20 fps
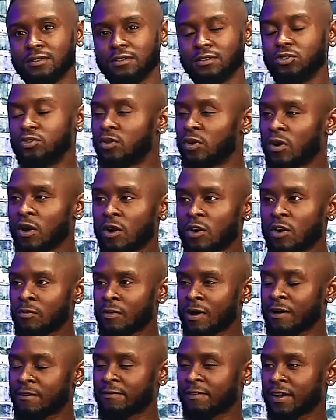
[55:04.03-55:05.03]
You gonna
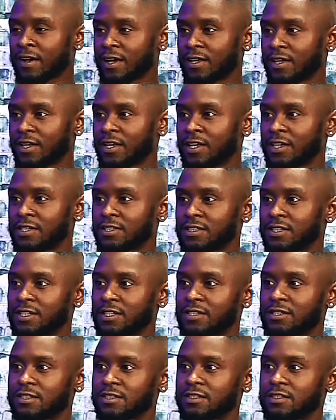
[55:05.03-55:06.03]
by five gas
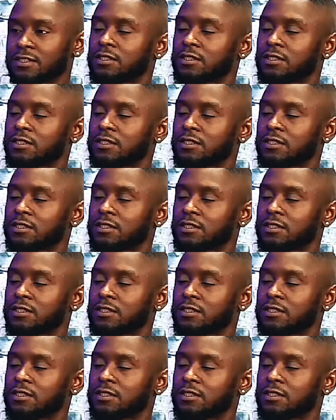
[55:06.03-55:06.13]
stations.